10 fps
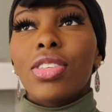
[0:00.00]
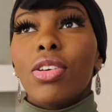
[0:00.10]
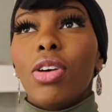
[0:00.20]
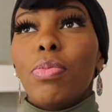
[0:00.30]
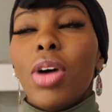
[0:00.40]

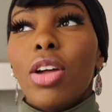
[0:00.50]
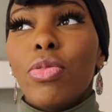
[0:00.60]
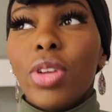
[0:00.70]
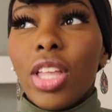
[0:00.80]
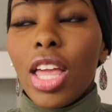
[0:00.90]
So I'm not
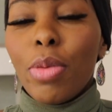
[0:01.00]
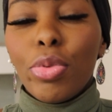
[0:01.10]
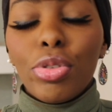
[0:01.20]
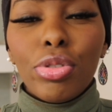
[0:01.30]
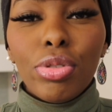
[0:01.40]
really
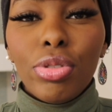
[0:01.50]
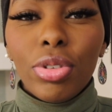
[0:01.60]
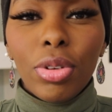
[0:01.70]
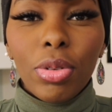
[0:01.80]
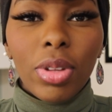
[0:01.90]
able to
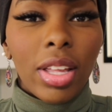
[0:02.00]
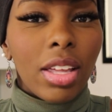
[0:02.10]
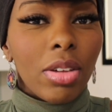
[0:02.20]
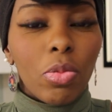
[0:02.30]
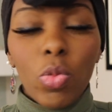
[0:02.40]
do like
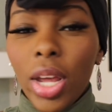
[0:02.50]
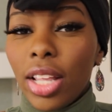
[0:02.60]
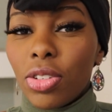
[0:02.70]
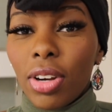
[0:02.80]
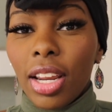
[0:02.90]

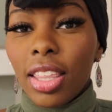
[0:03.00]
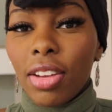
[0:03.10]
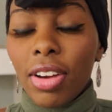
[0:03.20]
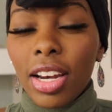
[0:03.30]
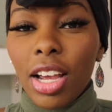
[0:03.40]
weights or
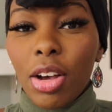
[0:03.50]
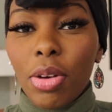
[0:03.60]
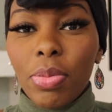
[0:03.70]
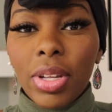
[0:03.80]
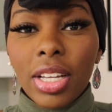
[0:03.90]
anything right
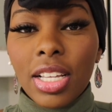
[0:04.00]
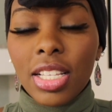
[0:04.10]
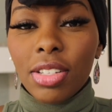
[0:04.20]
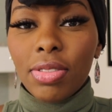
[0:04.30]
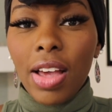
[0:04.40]
now
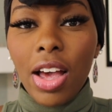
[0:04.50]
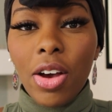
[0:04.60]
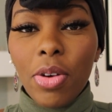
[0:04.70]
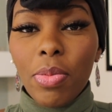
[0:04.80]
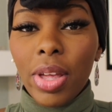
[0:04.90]
because of
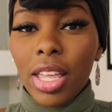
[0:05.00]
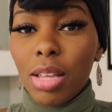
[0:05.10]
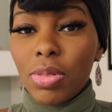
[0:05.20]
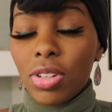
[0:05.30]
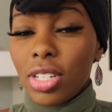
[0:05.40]
how my
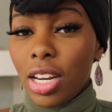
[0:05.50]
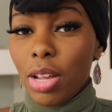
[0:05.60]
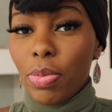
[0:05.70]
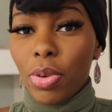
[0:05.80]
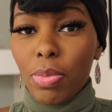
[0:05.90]
hips are set
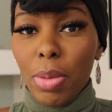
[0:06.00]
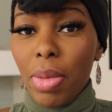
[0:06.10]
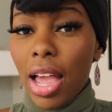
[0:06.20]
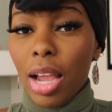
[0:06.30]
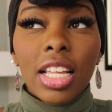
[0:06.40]
up or my
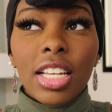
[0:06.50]
back.